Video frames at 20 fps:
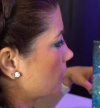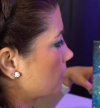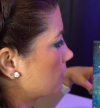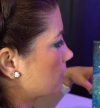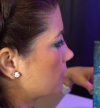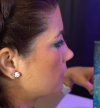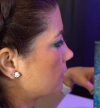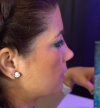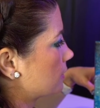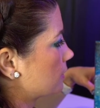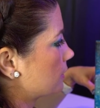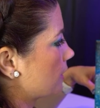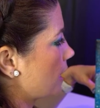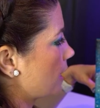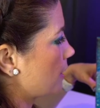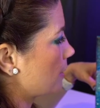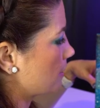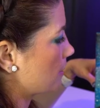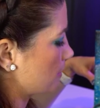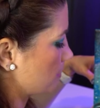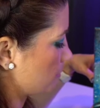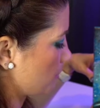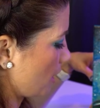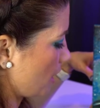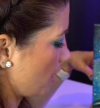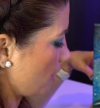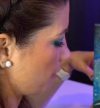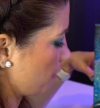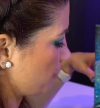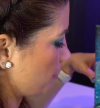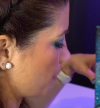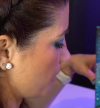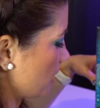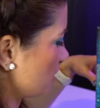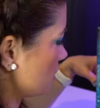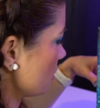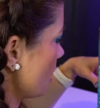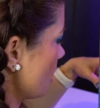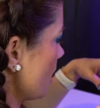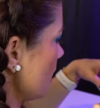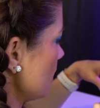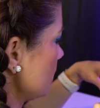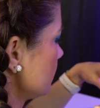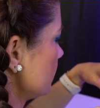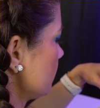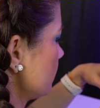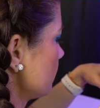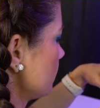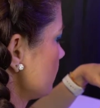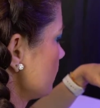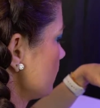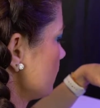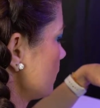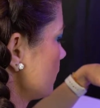some of my dots.